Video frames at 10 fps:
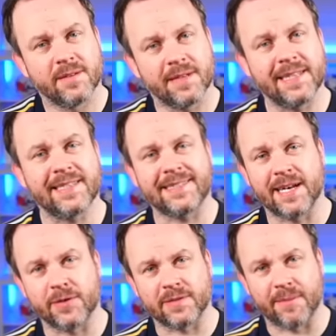I need to
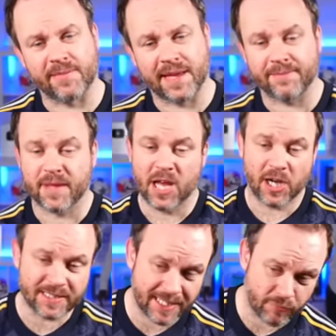tell you something.
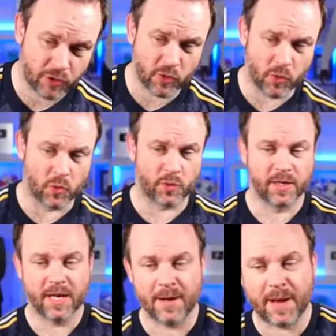I did record
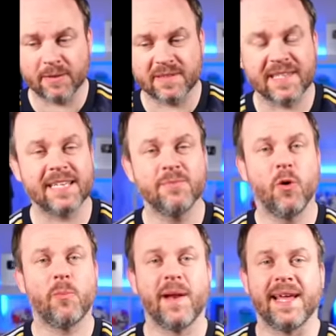about 6
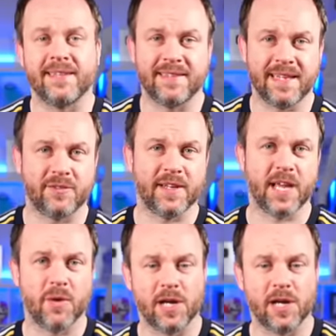more players in this video